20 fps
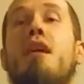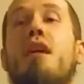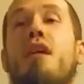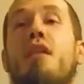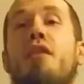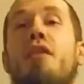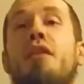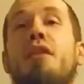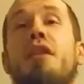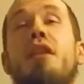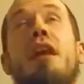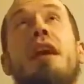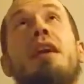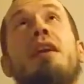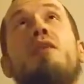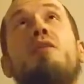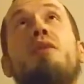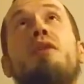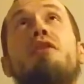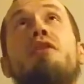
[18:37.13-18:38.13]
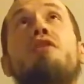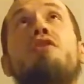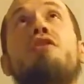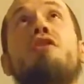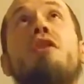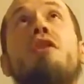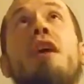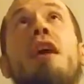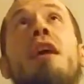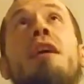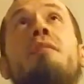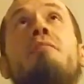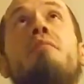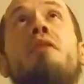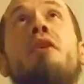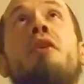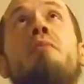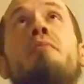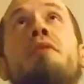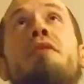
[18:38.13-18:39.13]
The language and
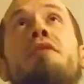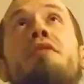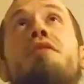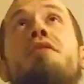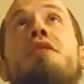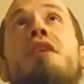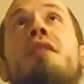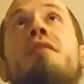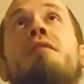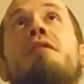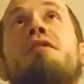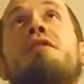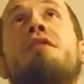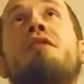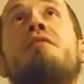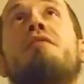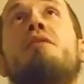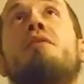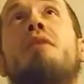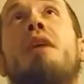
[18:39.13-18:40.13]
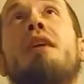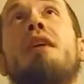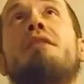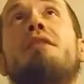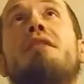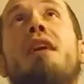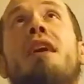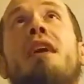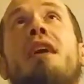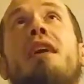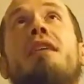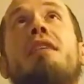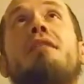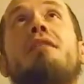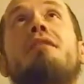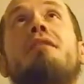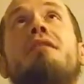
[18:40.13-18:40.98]
purpose of the Civil Rights Act